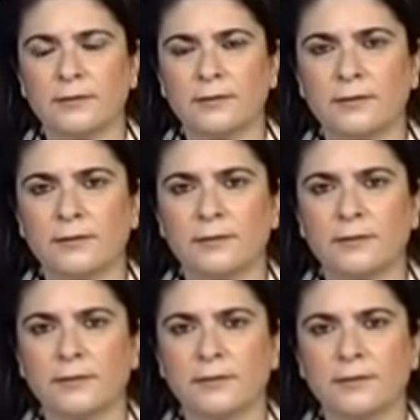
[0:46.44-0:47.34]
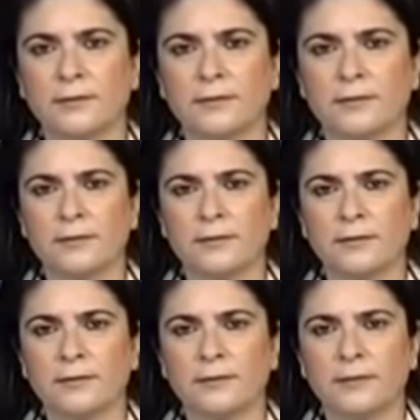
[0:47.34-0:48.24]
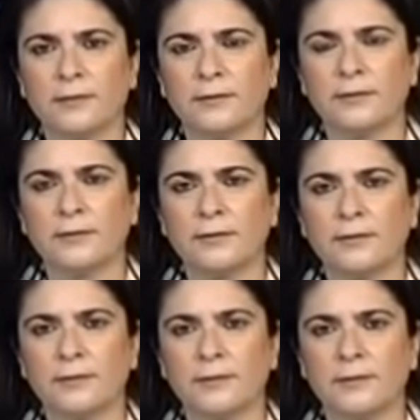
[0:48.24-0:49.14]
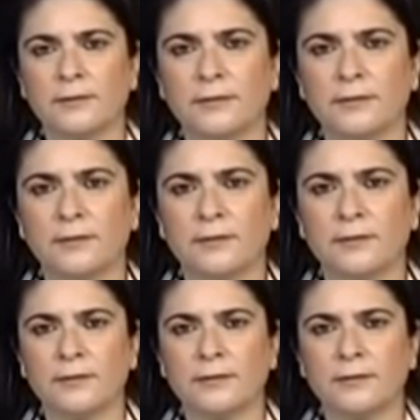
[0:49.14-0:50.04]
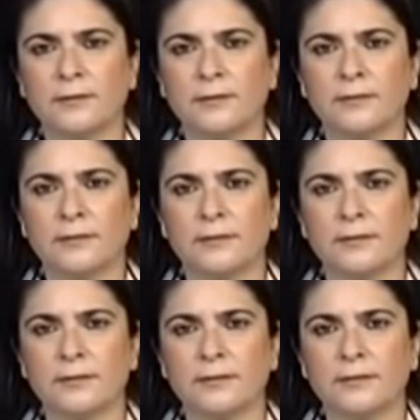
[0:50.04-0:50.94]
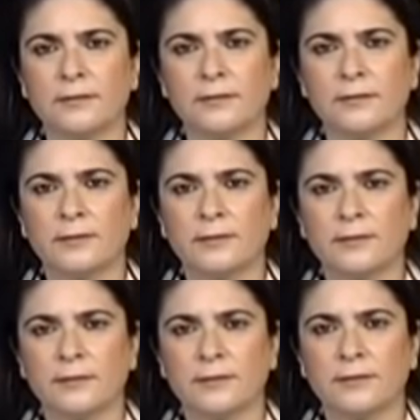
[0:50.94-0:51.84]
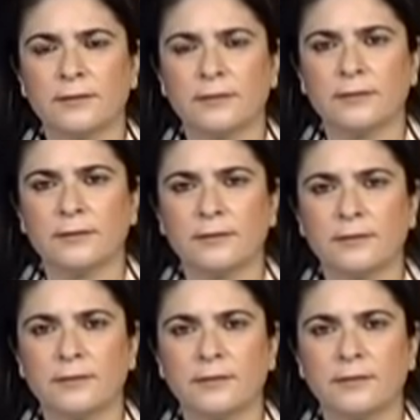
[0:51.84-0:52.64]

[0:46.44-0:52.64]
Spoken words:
No words are spoken by the person on screen.